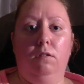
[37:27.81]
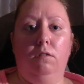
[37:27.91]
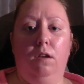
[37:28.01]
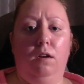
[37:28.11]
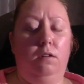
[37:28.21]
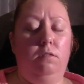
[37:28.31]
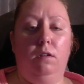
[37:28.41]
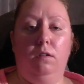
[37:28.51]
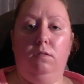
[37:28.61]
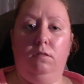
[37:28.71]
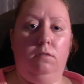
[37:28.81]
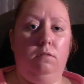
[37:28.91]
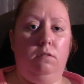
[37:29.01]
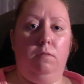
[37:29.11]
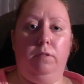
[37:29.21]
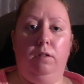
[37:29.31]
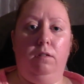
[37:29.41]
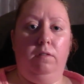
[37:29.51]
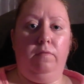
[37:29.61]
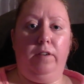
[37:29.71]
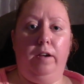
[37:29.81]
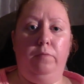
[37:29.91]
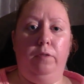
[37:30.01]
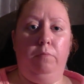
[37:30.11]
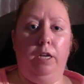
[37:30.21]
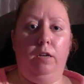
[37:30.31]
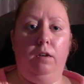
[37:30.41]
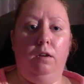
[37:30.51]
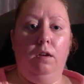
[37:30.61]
Yeah, that's completely fine with me.